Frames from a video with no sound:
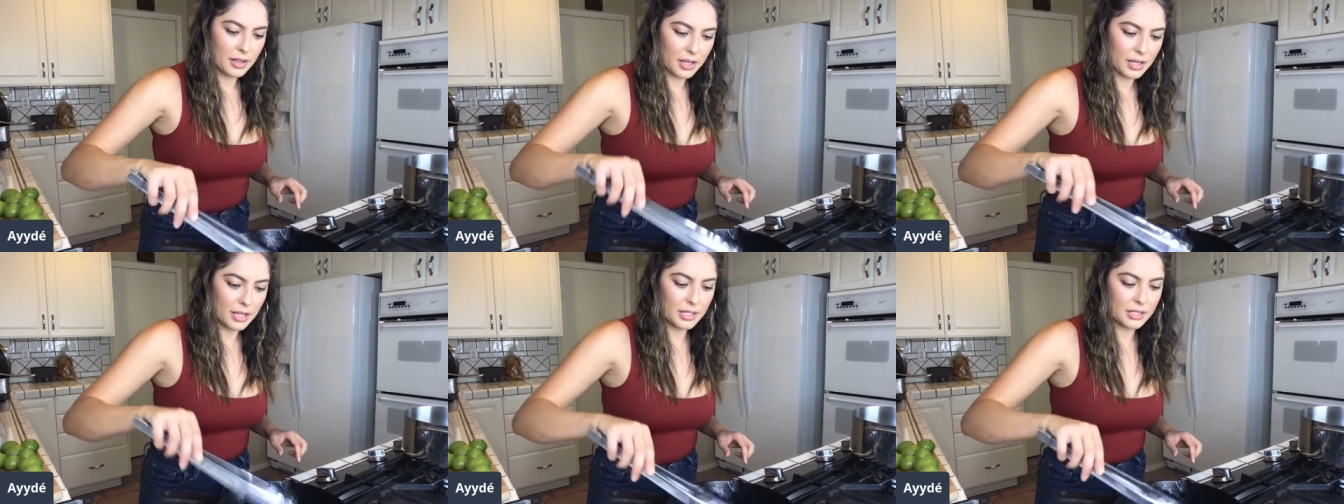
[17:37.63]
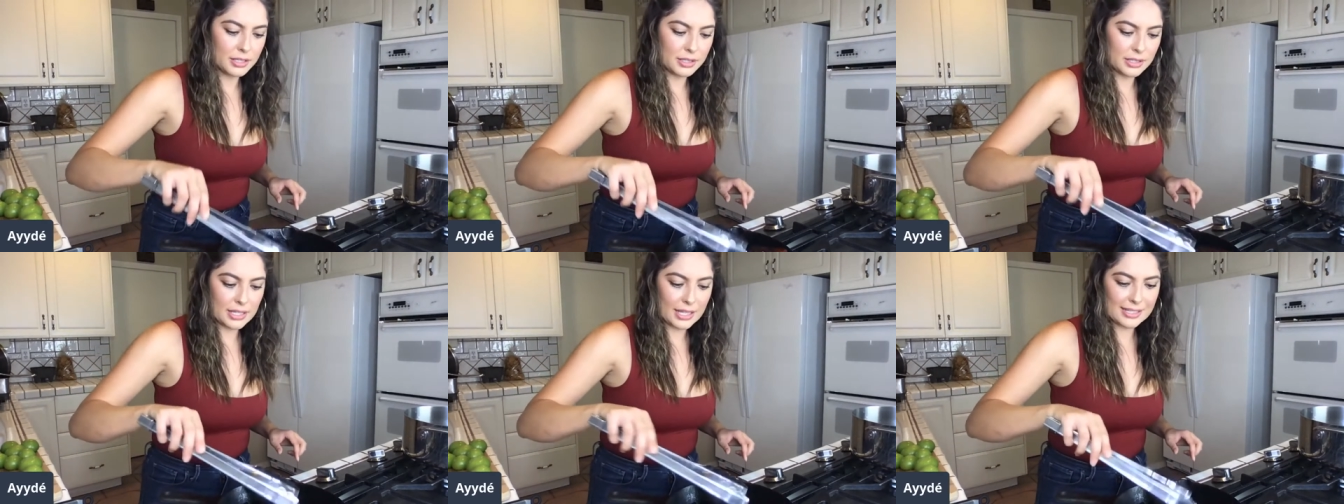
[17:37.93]

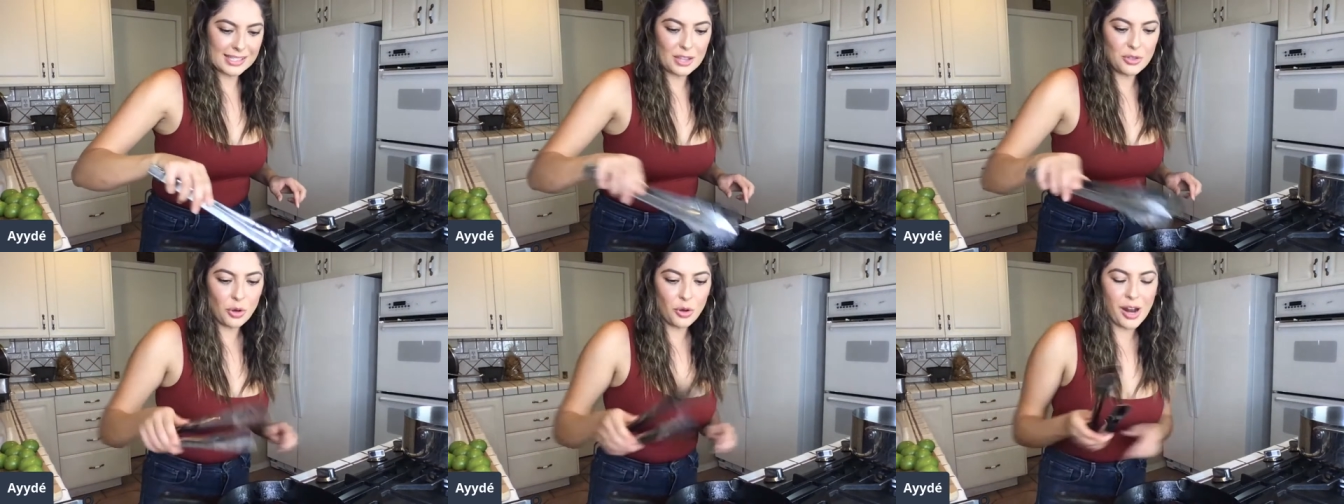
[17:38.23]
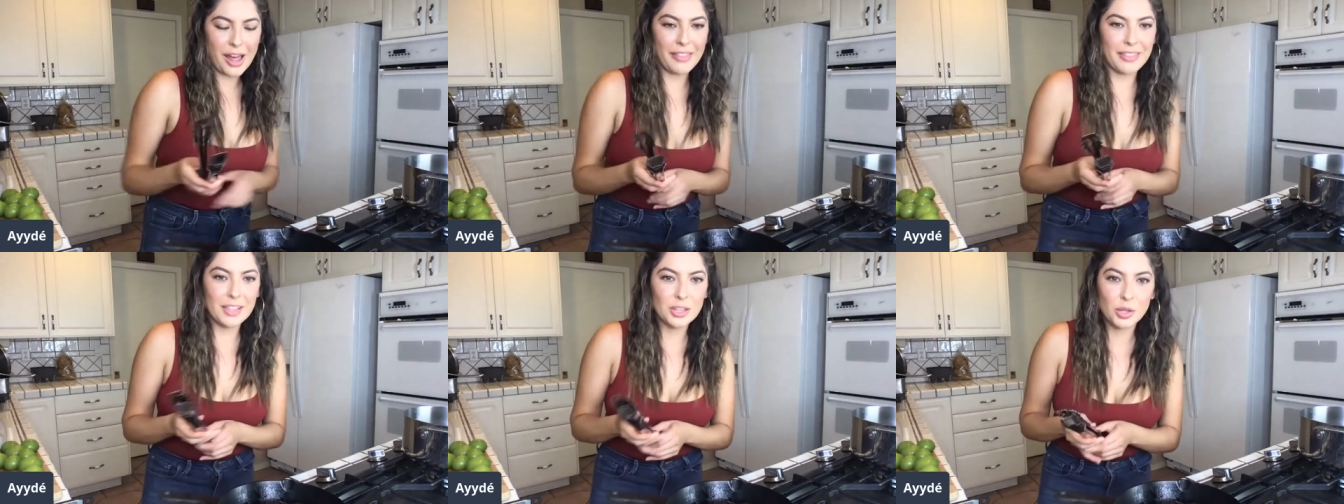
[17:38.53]
Cause ya están
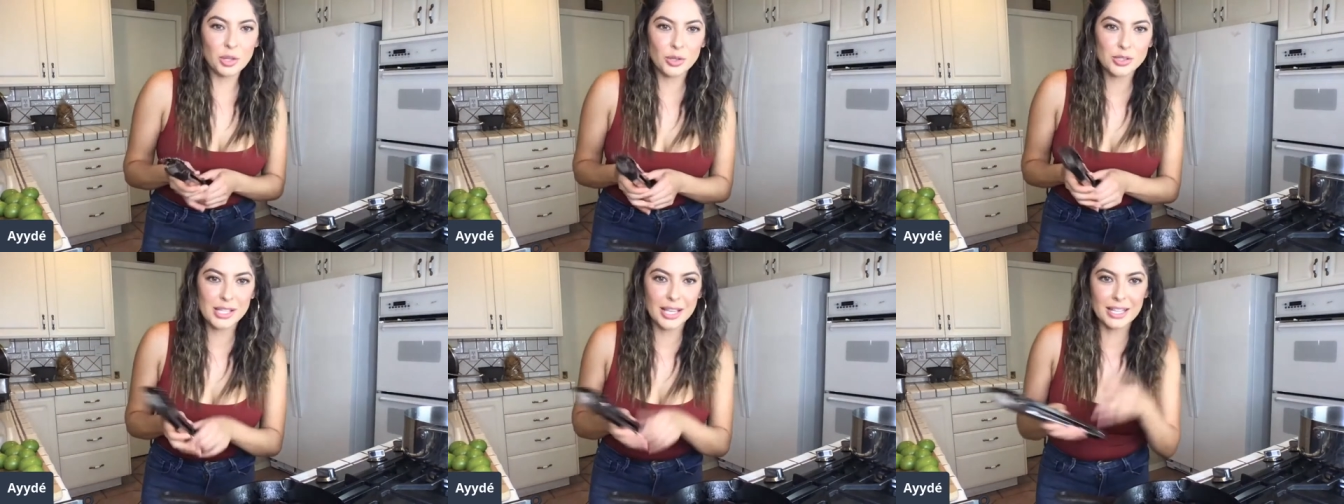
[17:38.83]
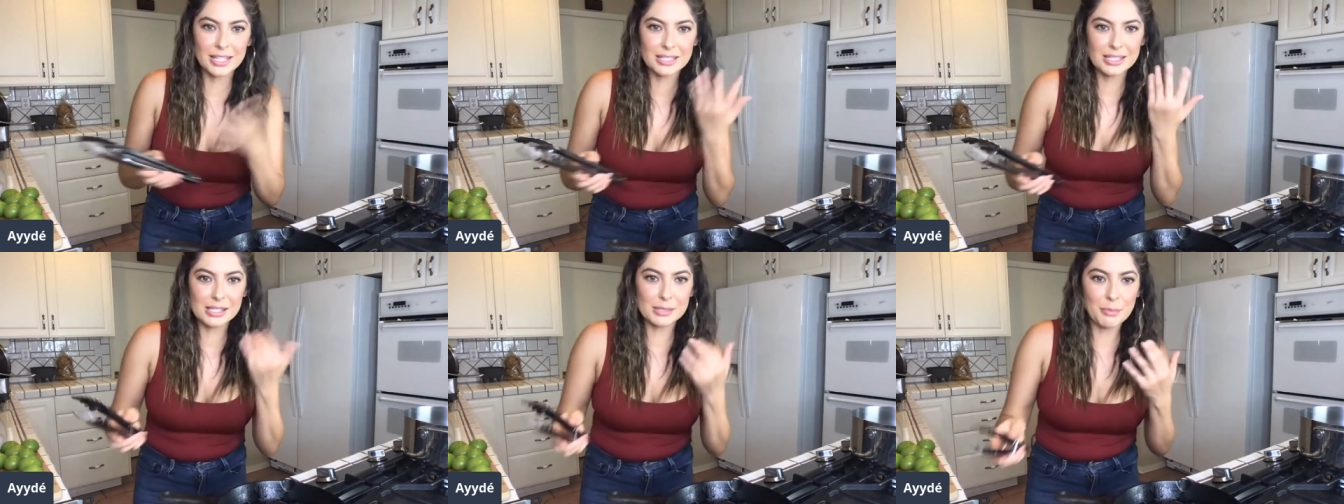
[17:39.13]
doraditos, I
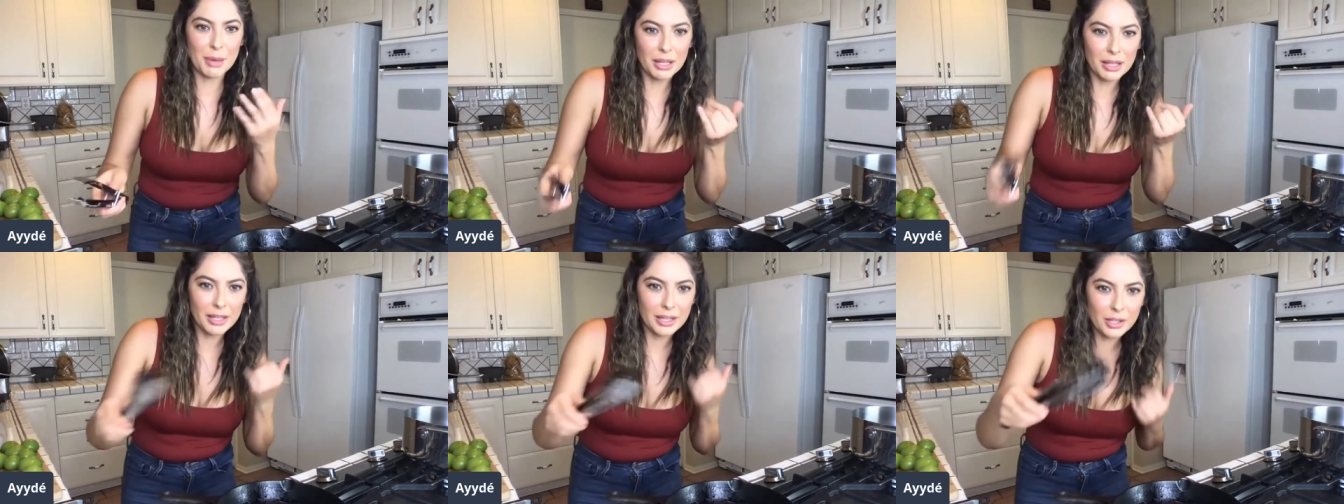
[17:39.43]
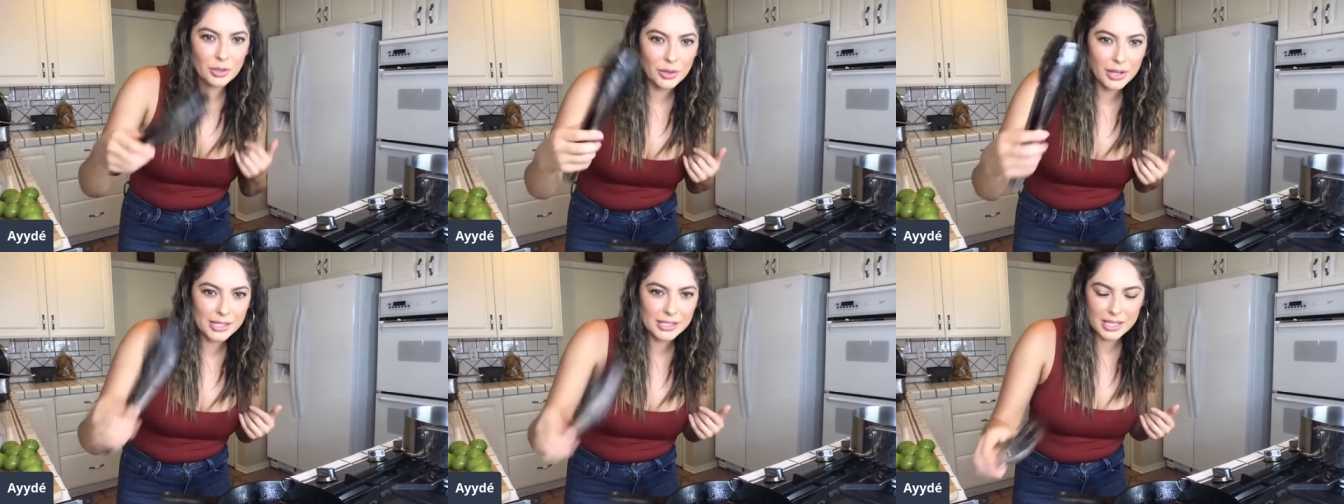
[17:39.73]
can smell
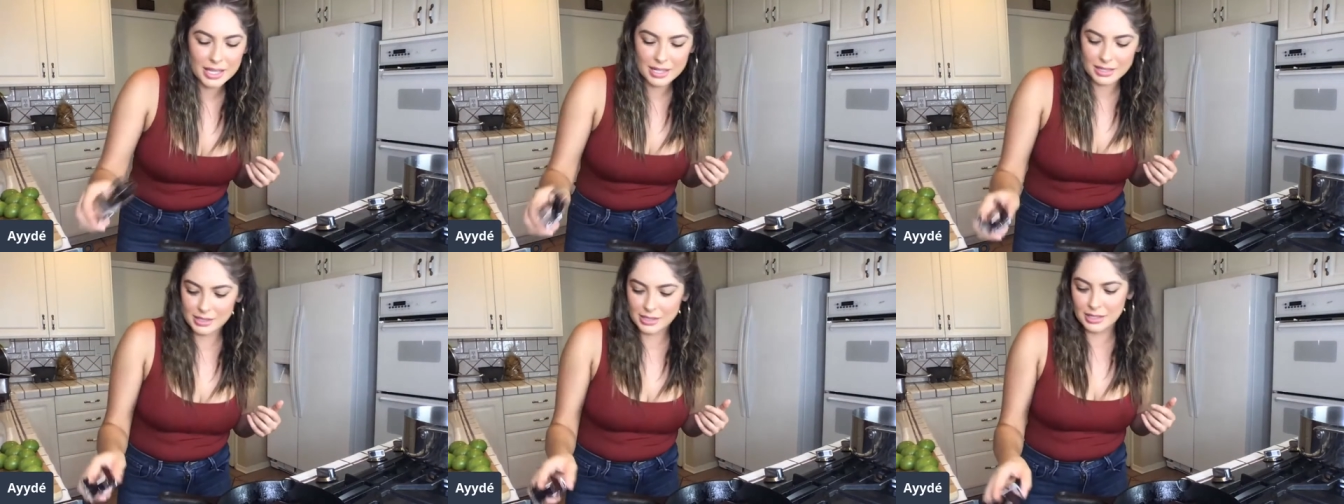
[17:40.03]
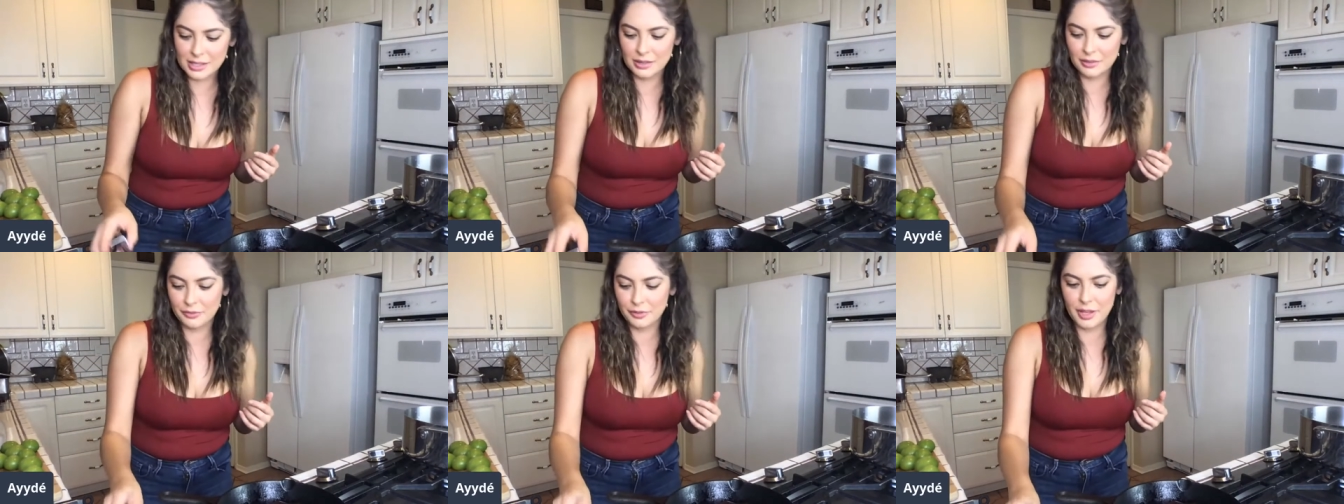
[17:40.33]
it. You guys can't
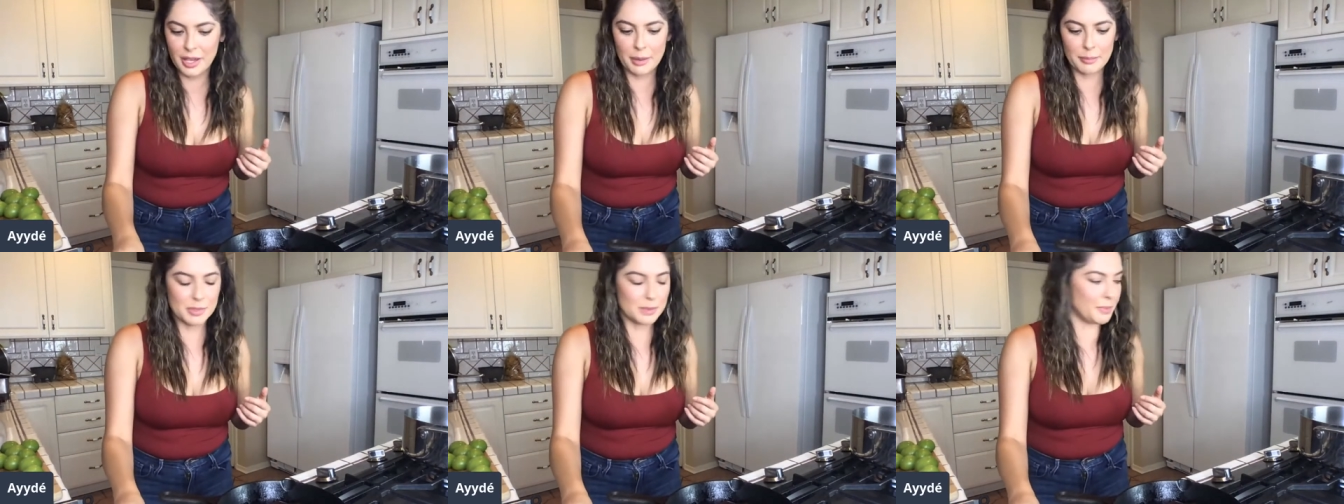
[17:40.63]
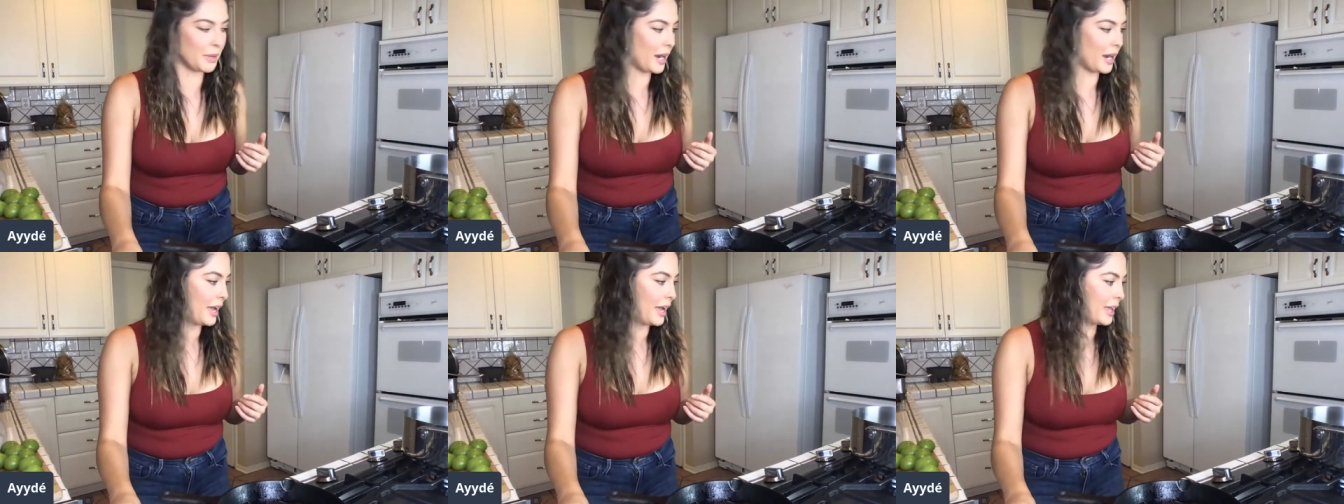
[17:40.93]
see the flames,
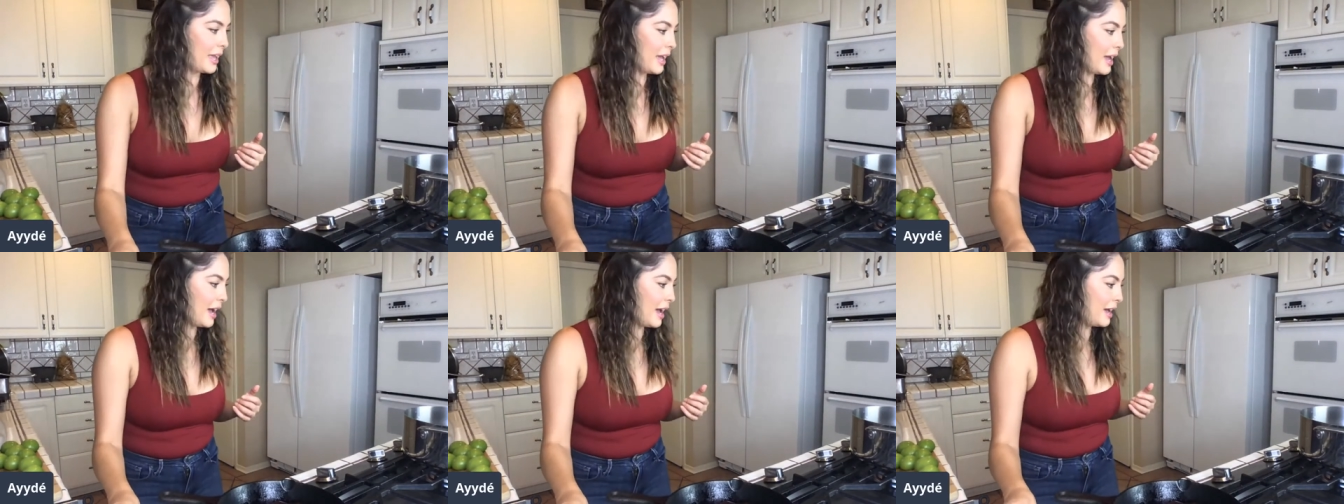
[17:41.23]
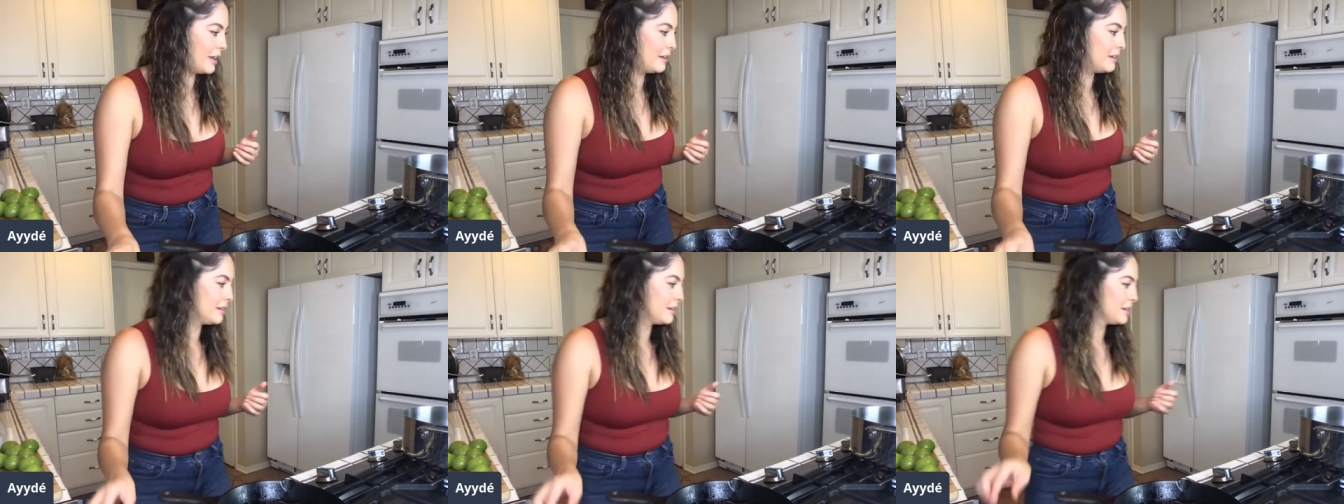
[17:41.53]
but I
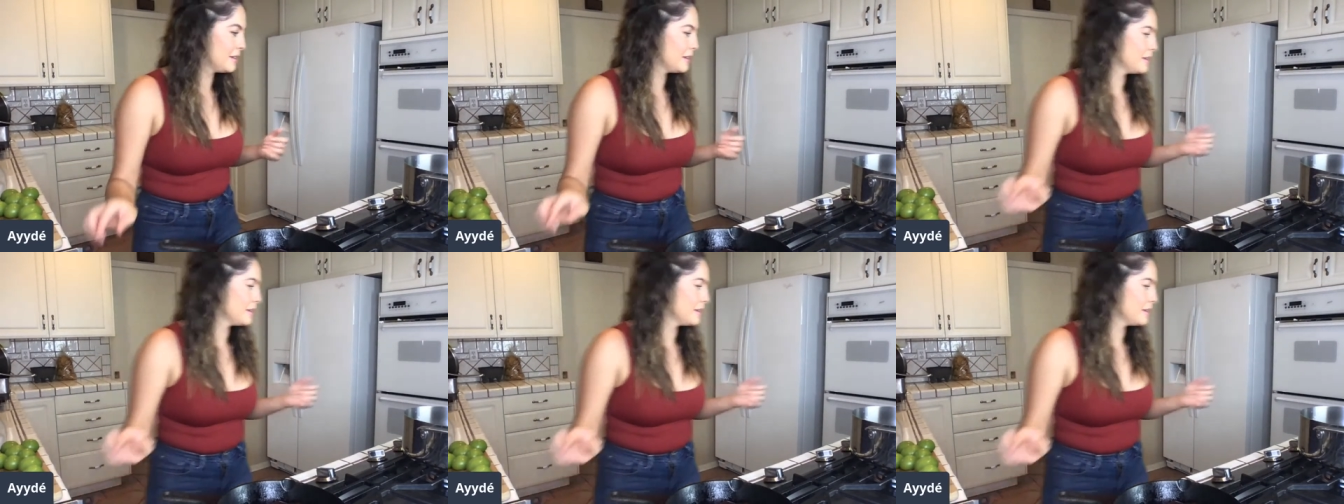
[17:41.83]
can.